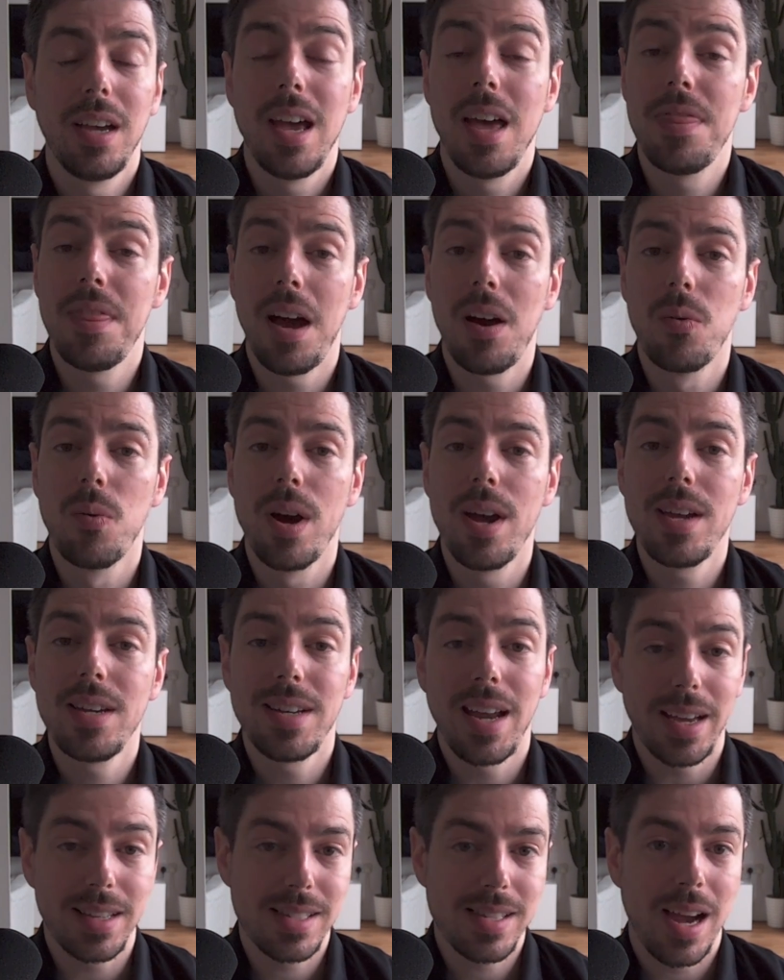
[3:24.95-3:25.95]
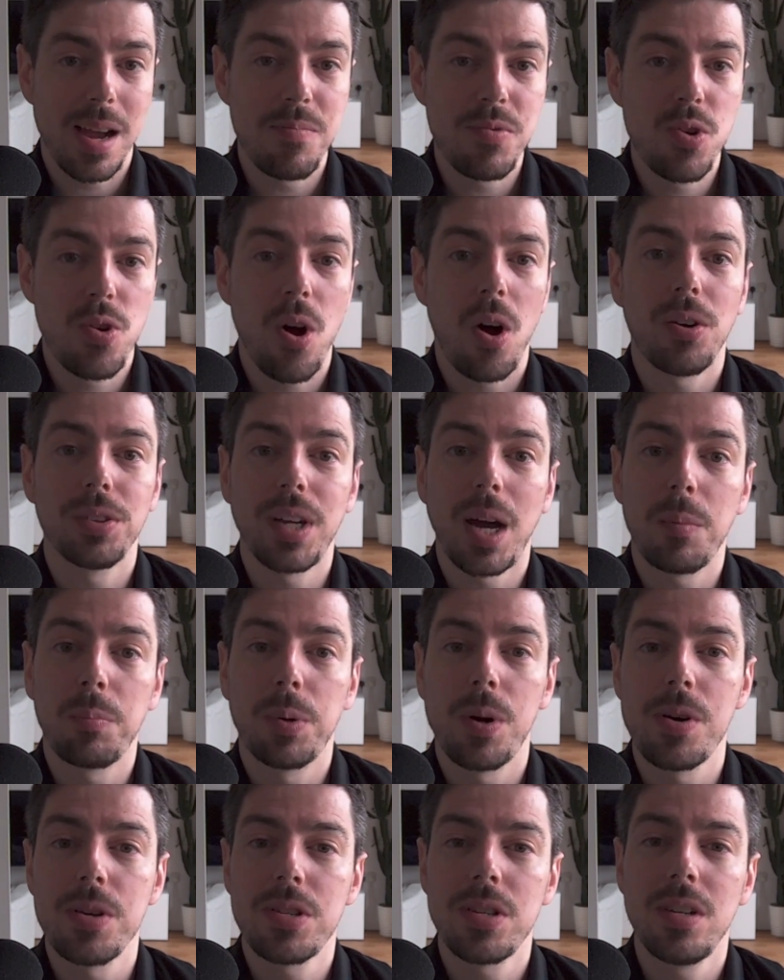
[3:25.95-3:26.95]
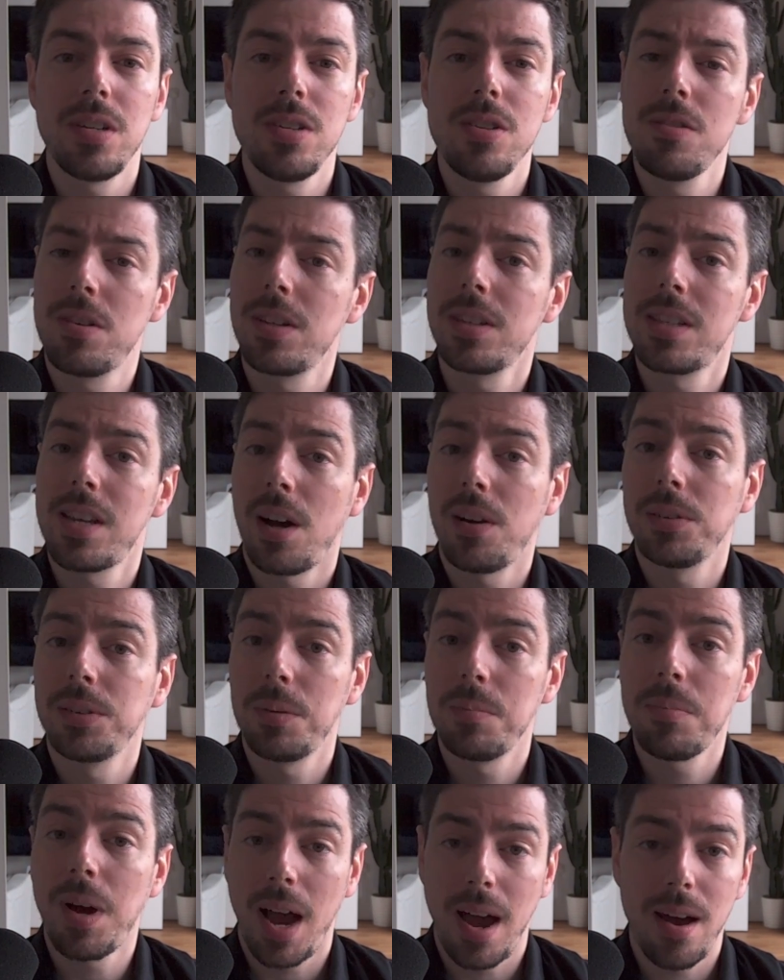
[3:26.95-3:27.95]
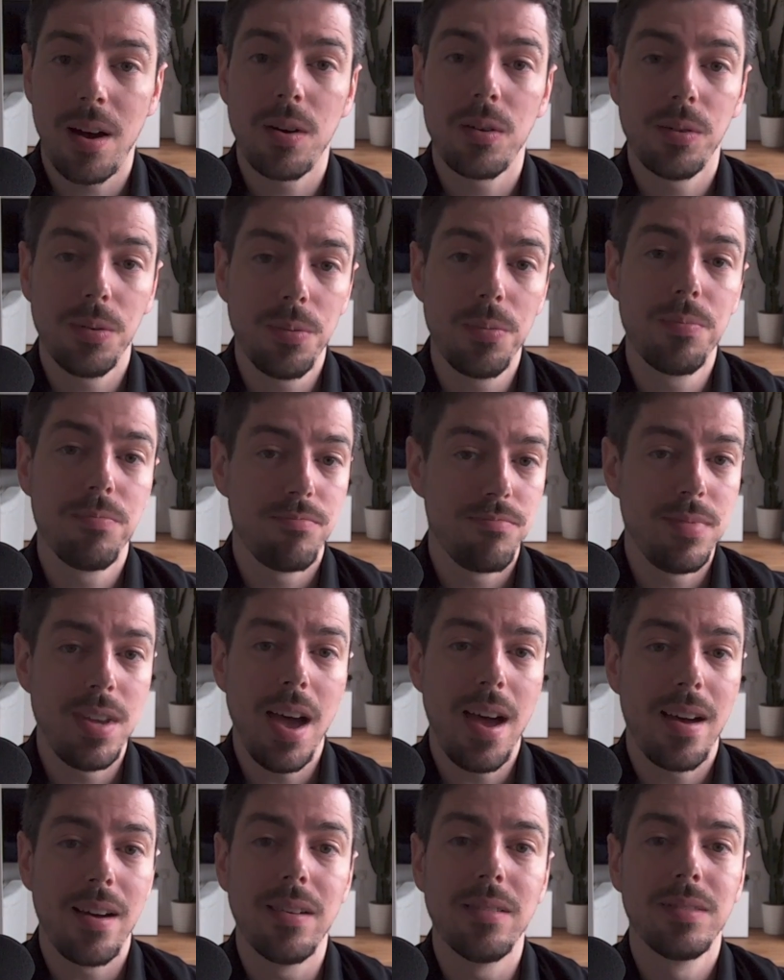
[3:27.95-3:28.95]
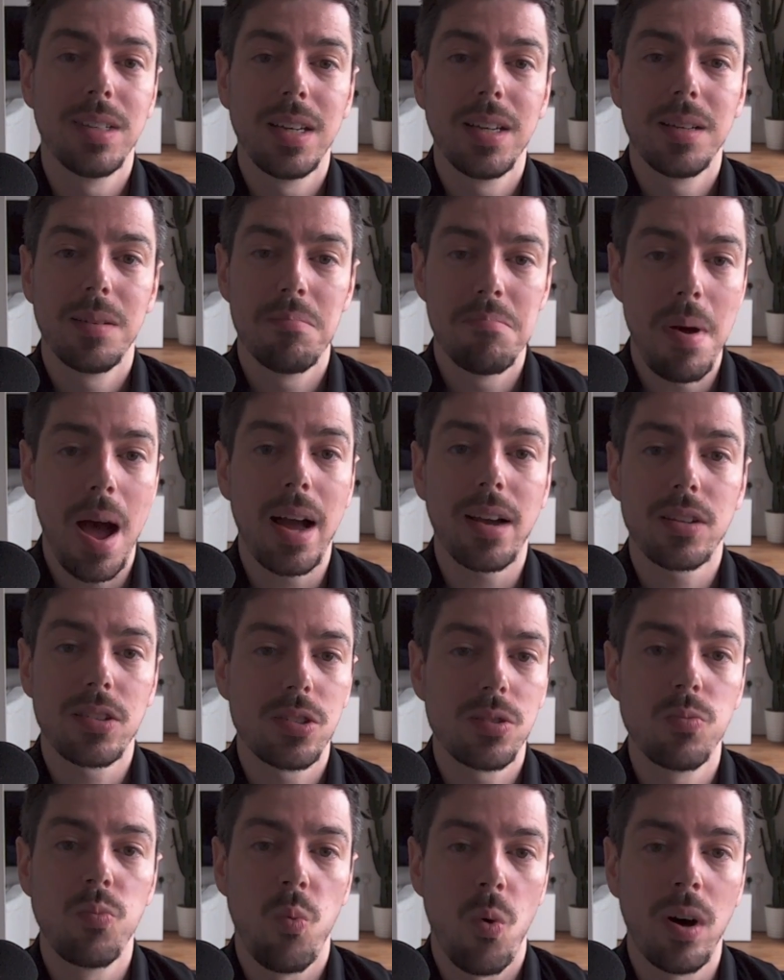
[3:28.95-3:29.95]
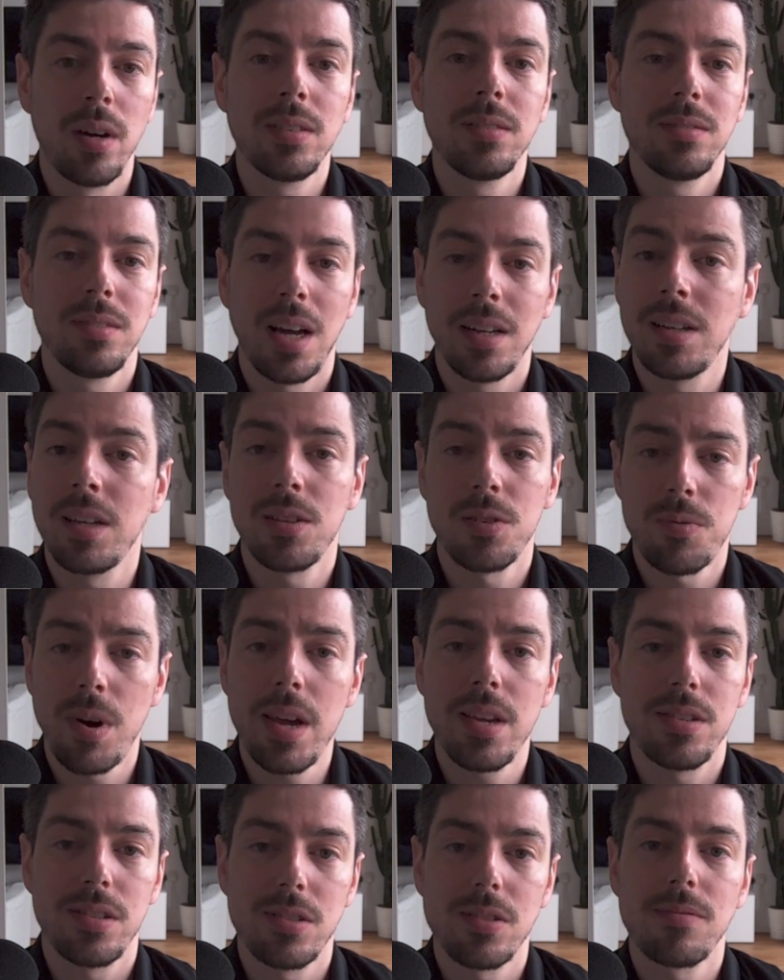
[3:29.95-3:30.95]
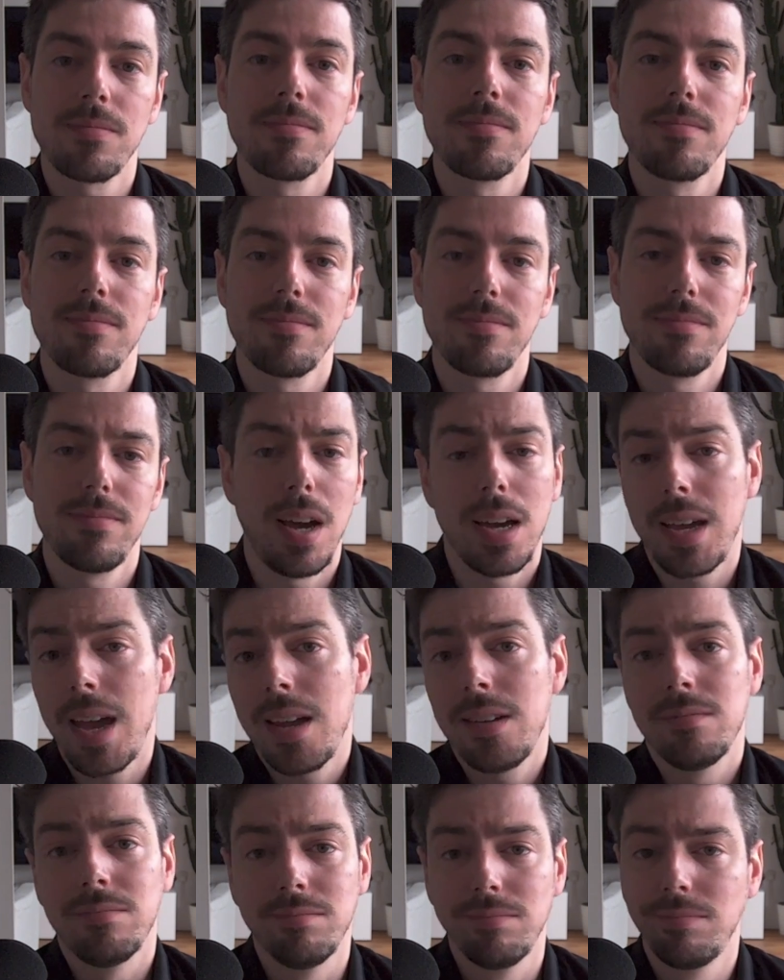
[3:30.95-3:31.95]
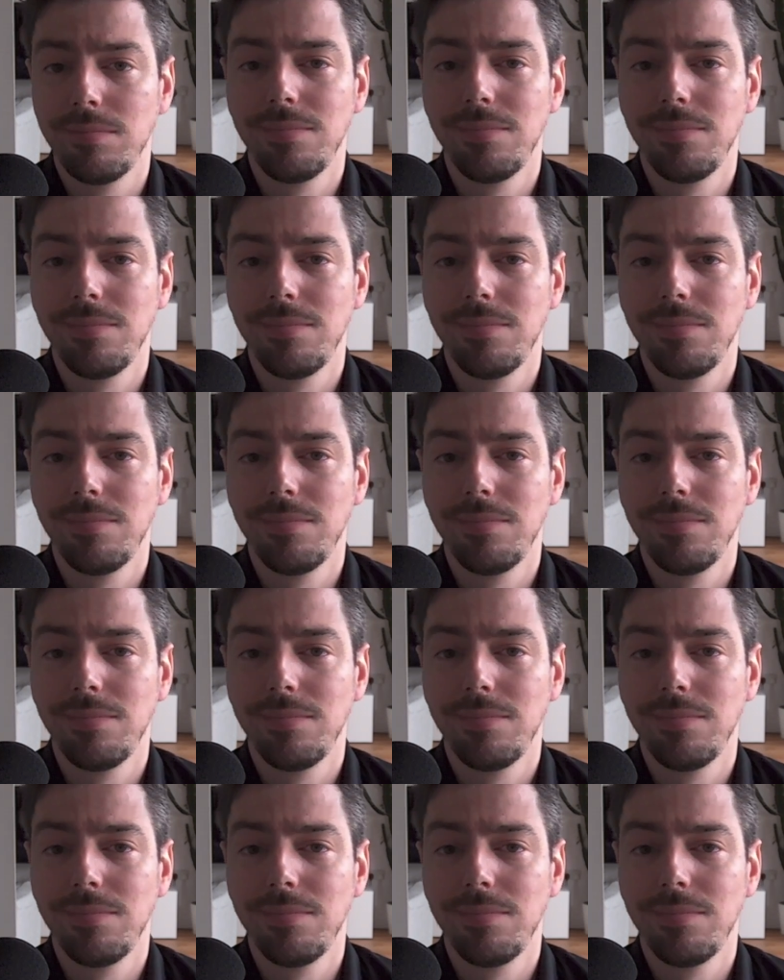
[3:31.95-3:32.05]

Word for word: And that way, next time you call that person, you can tell them how, yeah, Max won another race again.